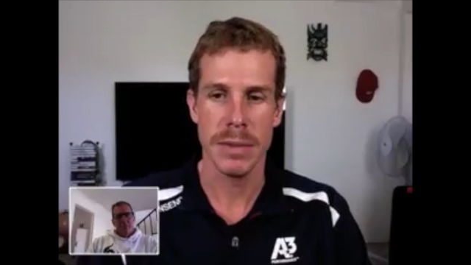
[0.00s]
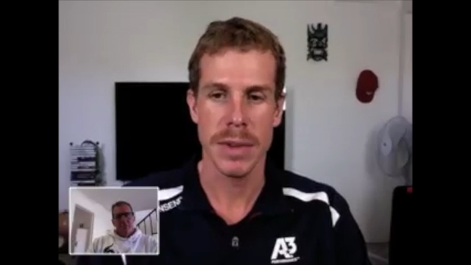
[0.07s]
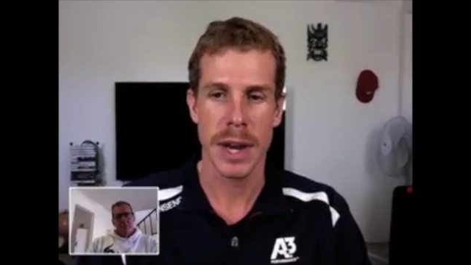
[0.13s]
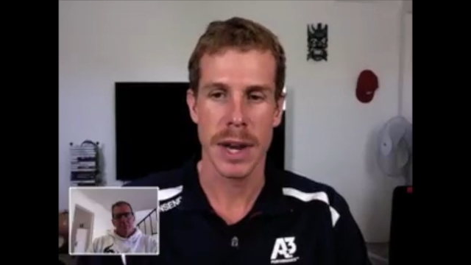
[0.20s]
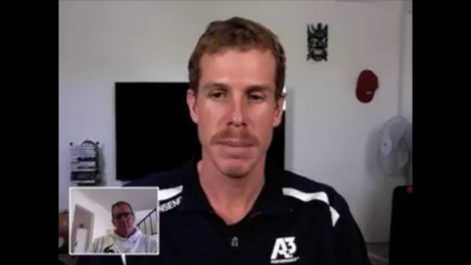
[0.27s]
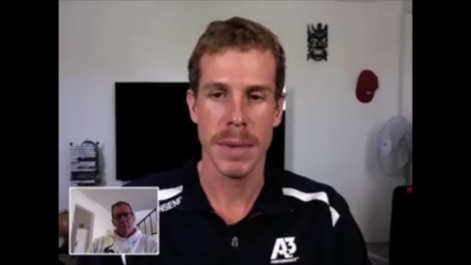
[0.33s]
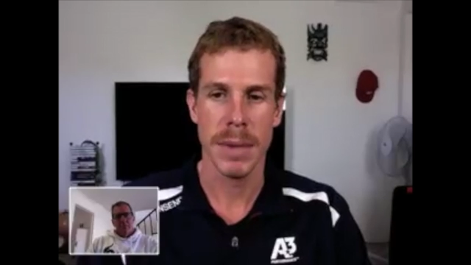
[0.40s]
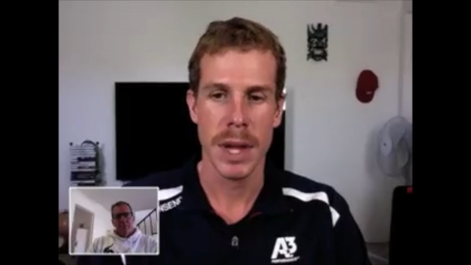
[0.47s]

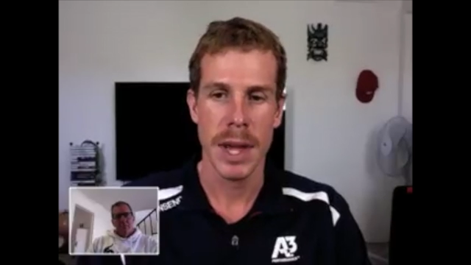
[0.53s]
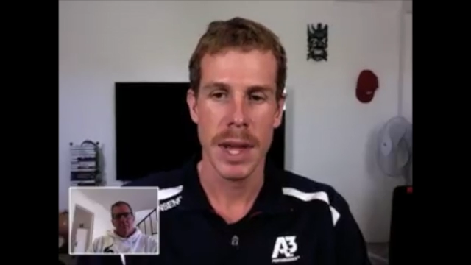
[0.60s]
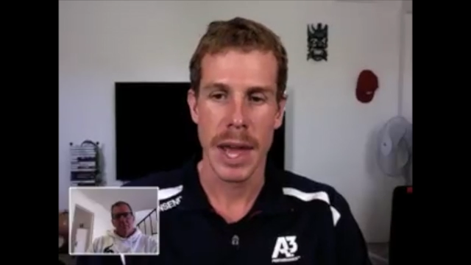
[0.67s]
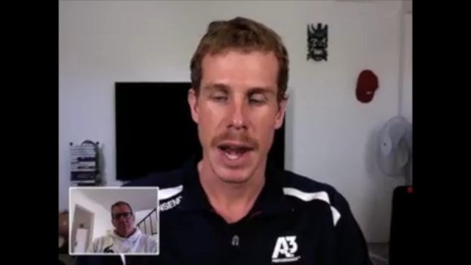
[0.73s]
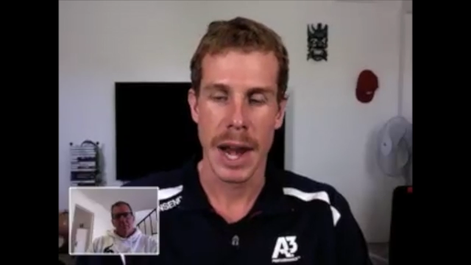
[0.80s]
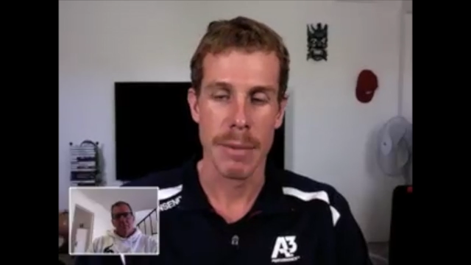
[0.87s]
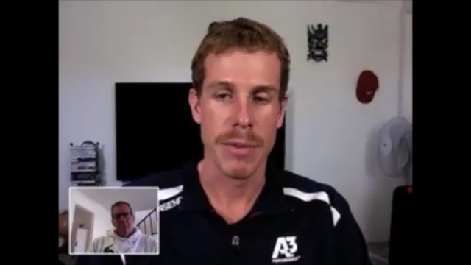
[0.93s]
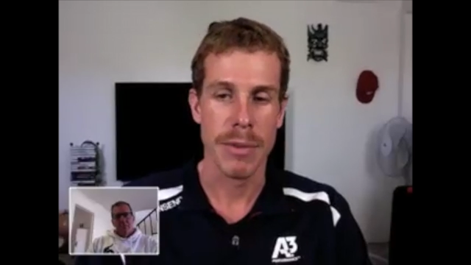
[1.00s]
and
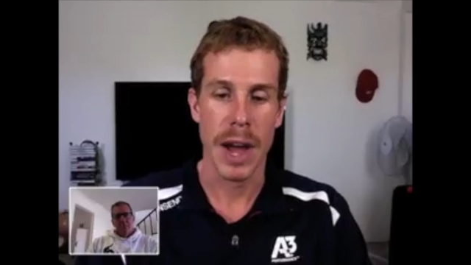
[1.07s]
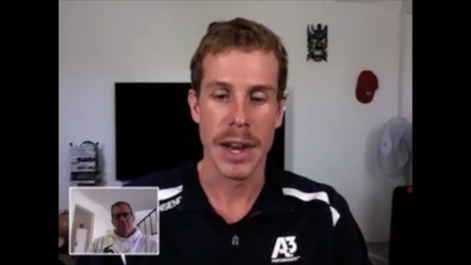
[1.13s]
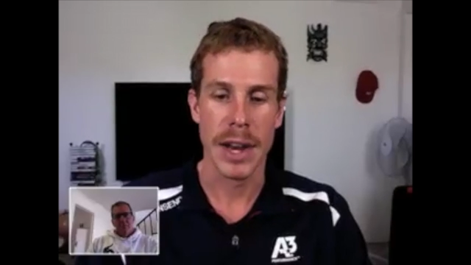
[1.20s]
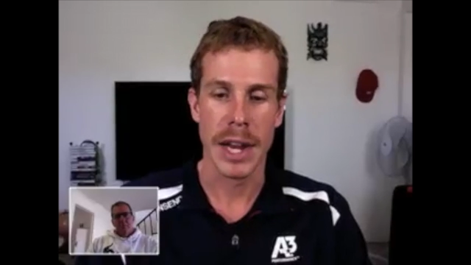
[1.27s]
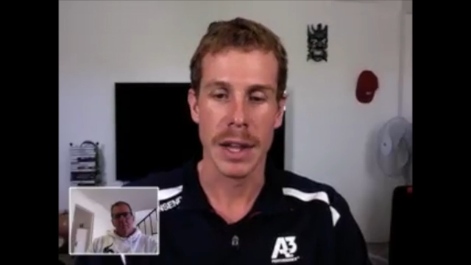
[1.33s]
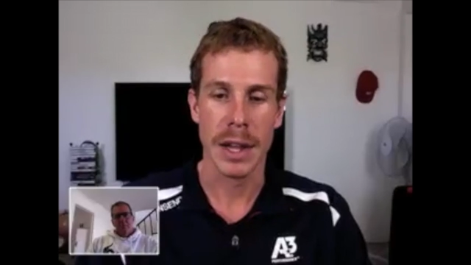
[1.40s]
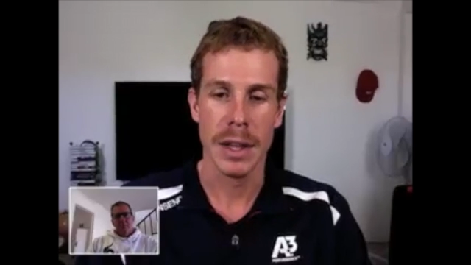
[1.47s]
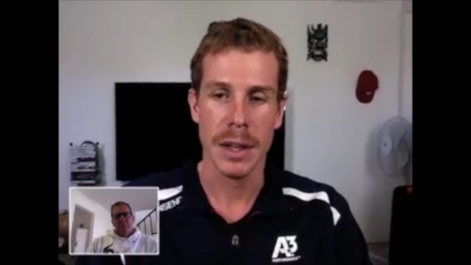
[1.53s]
I'm
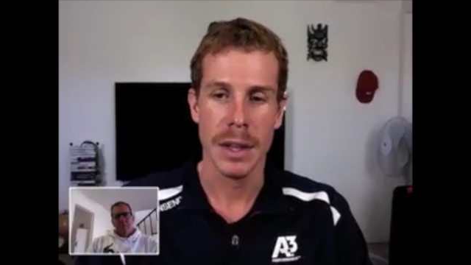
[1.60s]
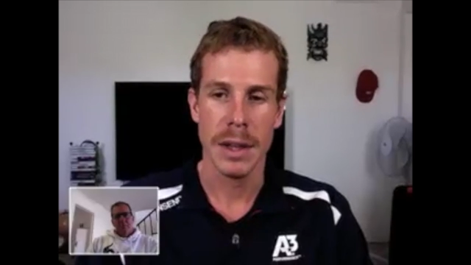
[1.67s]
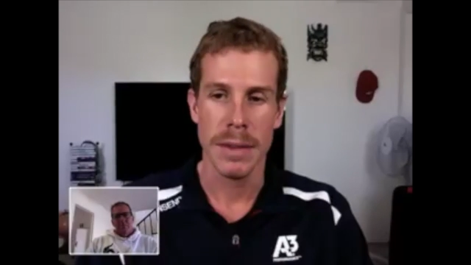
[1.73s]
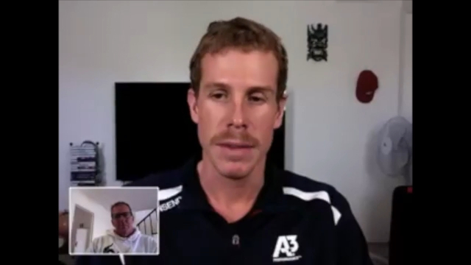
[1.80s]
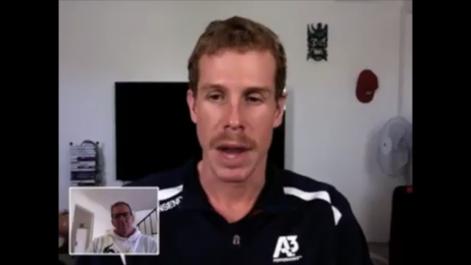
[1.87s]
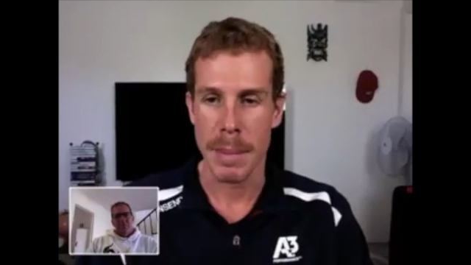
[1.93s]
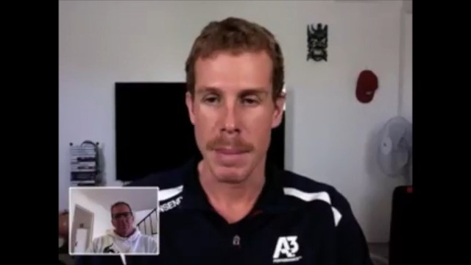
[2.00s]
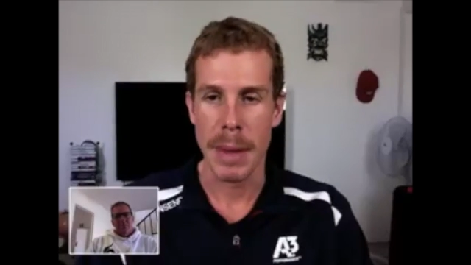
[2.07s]
finding
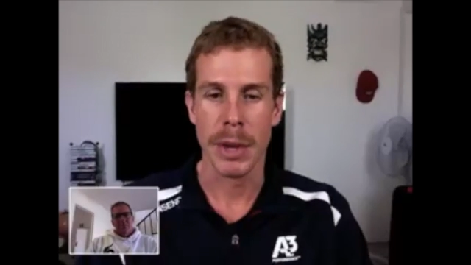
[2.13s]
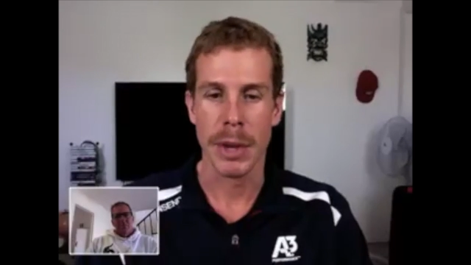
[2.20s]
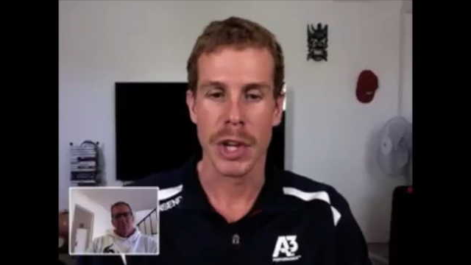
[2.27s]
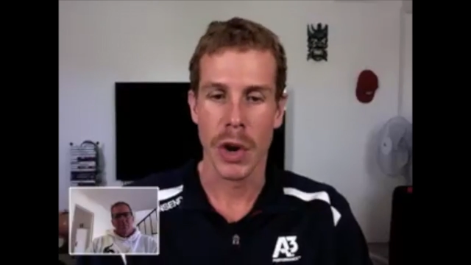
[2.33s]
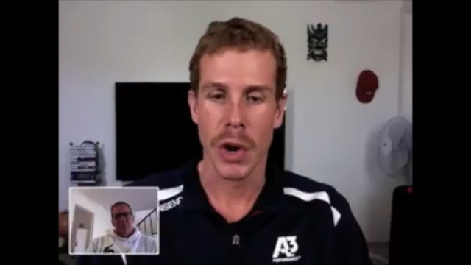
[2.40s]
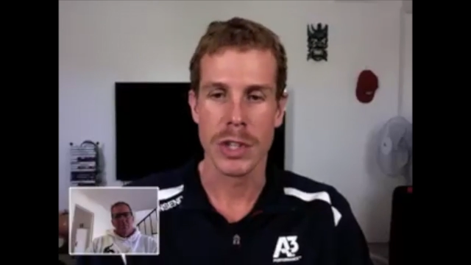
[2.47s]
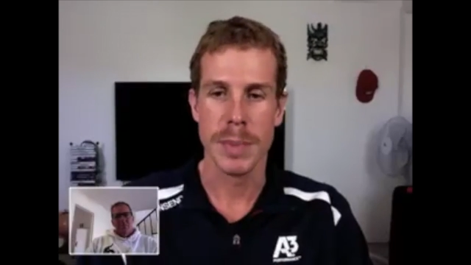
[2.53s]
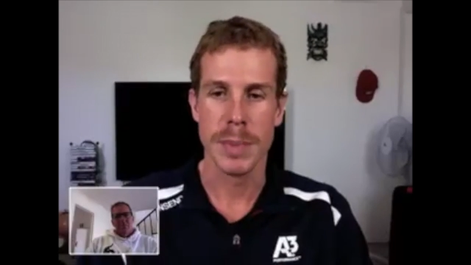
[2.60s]
that I'm able to
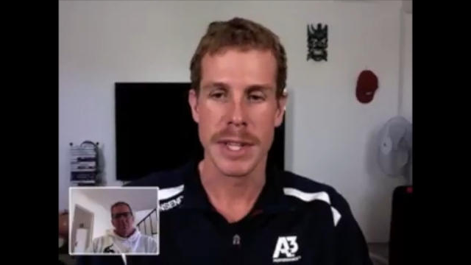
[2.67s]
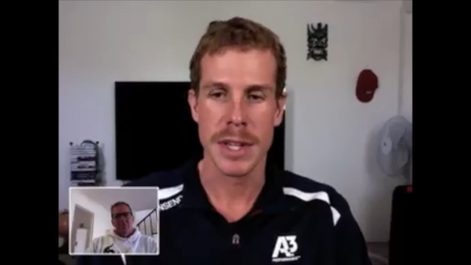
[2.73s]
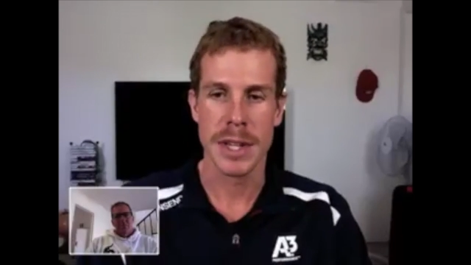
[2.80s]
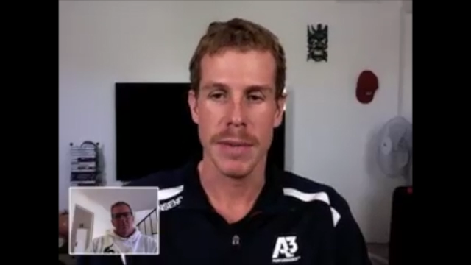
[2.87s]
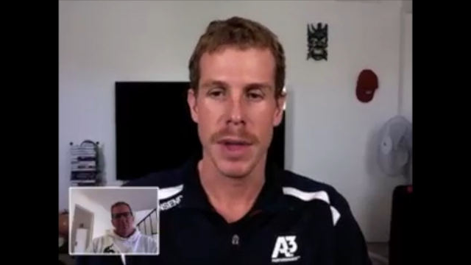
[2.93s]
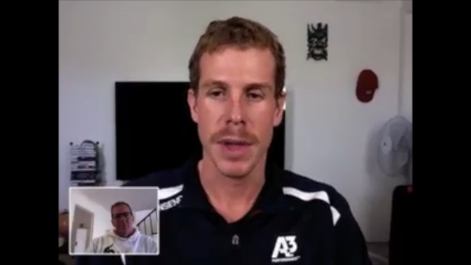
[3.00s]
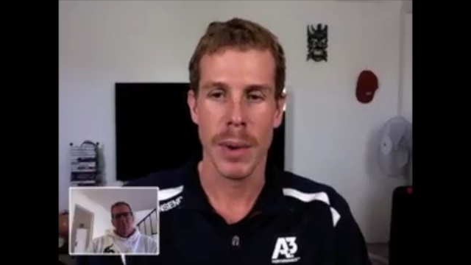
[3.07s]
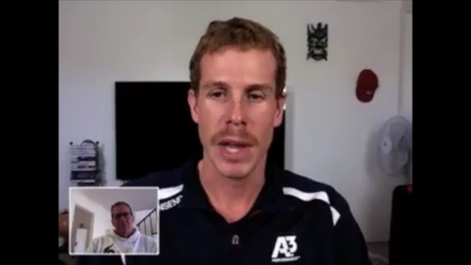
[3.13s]
coach
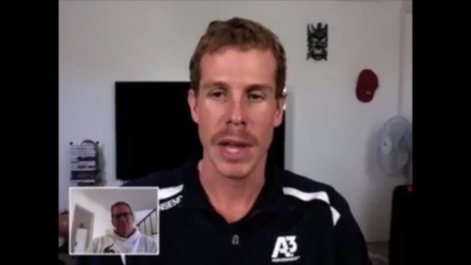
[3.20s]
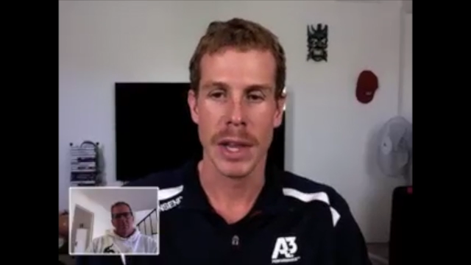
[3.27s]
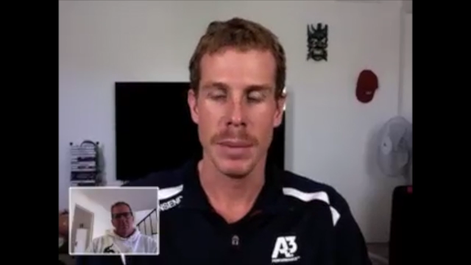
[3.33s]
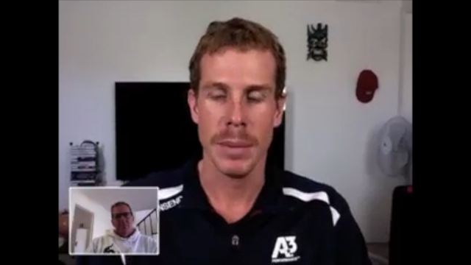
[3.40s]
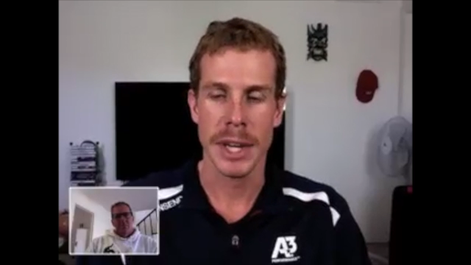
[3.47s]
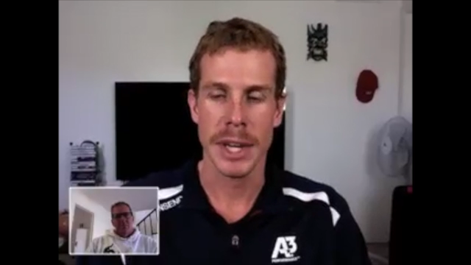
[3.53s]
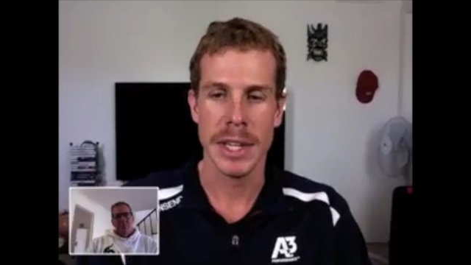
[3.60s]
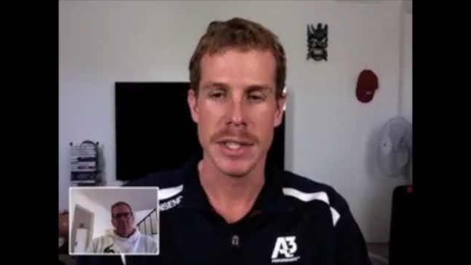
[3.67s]
myself that way a
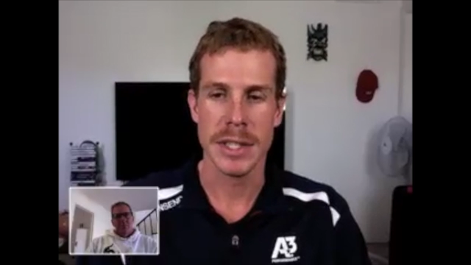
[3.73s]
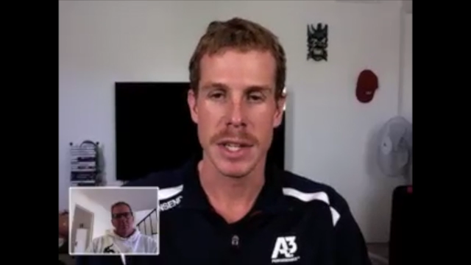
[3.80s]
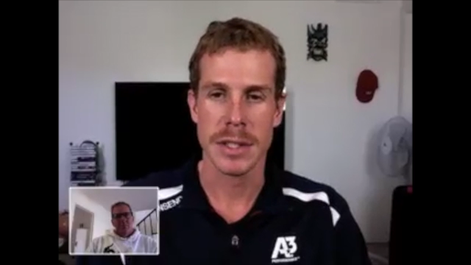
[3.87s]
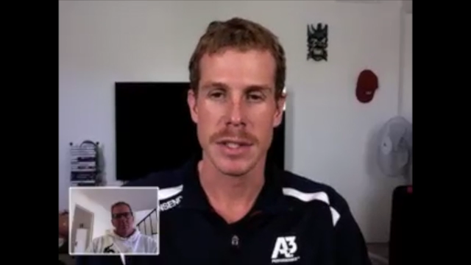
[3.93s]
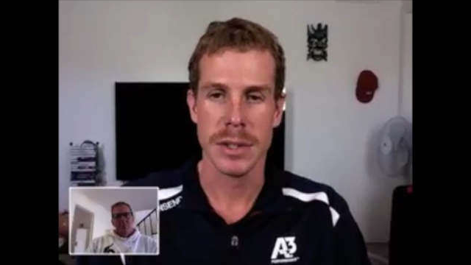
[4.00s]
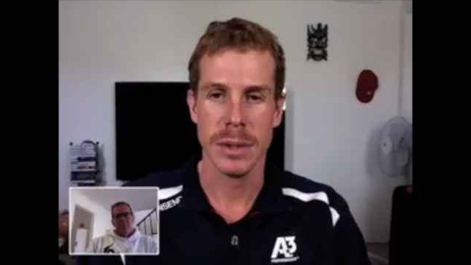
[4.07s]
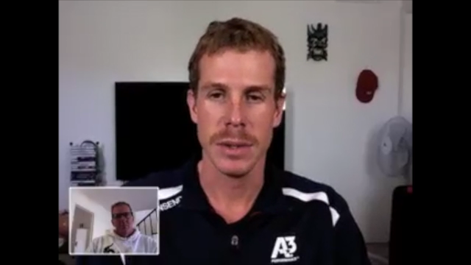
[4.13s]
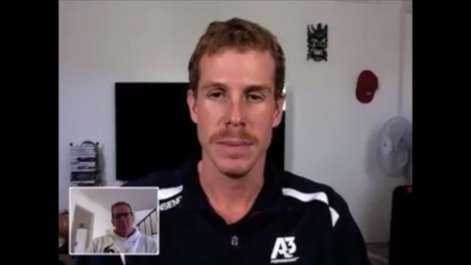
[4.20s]
little bit easier
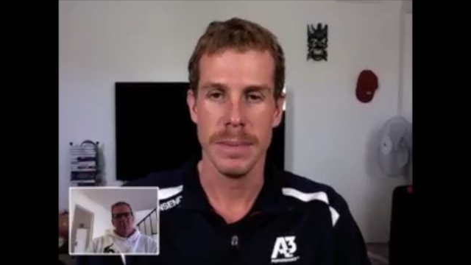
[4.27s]
too.